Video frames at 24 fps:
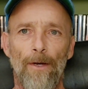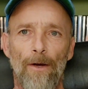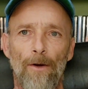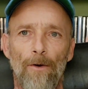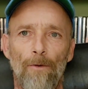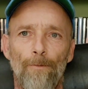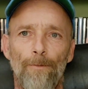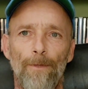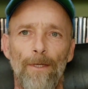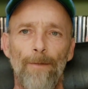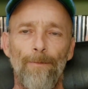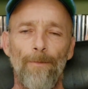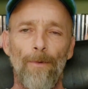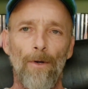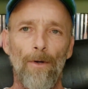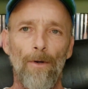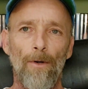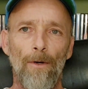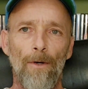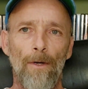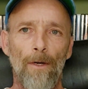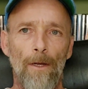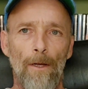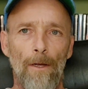at Home
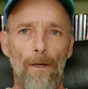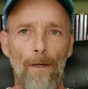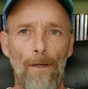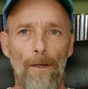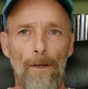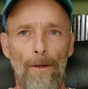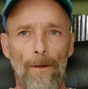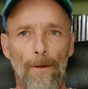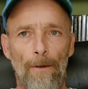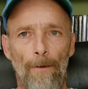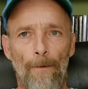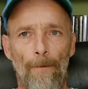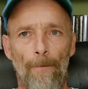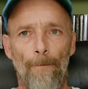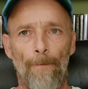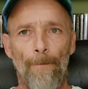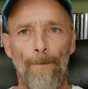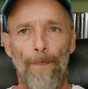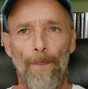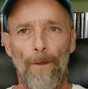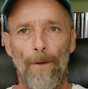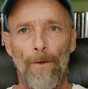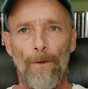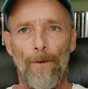Depot
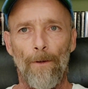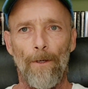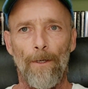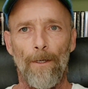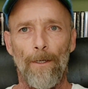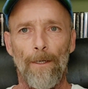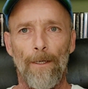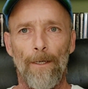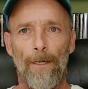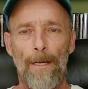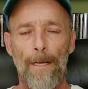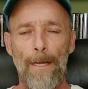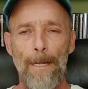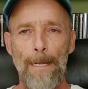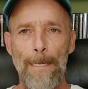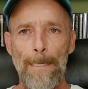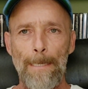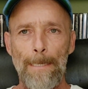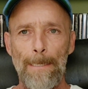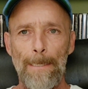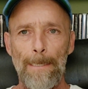or